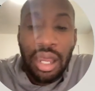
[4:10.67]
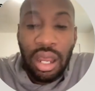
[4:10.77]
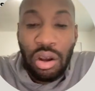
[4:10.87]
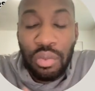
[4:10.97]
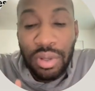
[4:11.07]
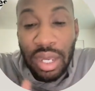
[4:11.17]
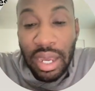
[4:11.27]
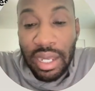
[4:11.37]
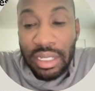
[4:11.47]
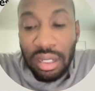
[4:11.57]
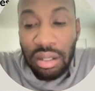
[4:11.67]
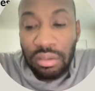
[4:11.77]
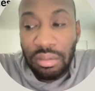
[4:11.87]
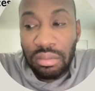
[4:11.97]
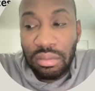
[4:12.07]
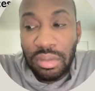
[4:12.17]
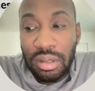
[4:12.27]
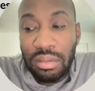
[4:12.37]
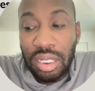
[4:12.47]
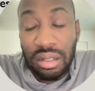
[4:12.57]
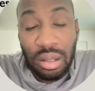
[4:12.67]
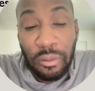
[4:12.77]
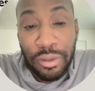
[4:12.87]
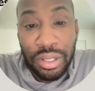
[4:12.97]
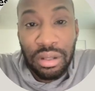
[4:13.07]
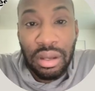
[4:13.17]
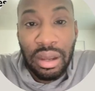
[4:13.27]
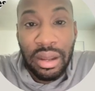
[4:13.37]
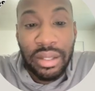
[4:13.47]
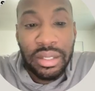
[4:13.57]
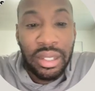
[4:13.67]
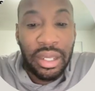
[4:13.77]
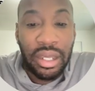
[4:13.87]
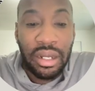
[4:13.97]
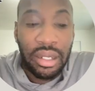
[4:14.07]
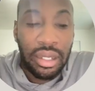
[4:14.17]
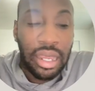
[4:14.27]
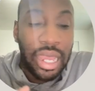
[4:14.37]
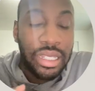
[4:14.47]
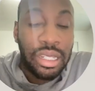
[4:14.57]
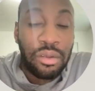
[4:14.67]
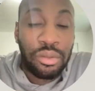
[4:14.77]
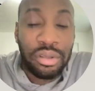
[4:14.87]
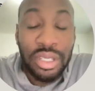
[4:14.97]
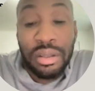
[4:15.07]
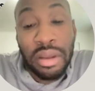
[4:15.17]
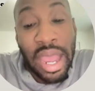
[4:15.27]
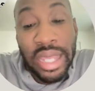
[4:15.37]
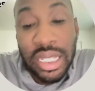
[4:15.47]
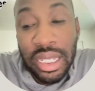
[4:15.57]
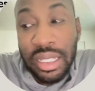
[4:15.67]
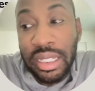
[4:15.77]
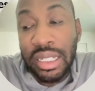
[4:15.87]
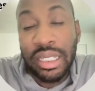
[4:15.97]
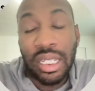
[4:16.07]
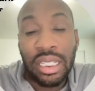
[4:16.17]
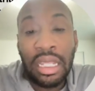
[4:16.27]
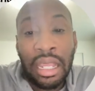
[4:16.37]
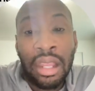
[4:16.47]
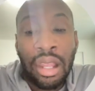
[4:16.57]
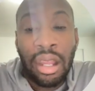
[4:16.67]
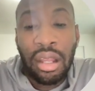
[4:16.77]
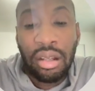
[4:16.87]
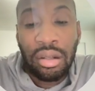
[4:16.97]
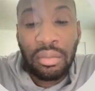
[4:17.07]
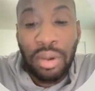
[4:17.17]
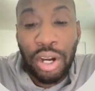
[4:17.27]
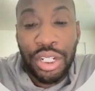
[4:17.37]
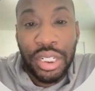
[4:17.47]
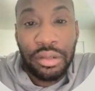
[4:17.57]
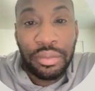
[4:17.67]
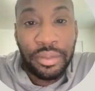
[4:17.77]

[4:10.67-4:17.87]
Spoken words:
I hope you guys, this was helpful to you guys, and I will see you guys in statistics part 2.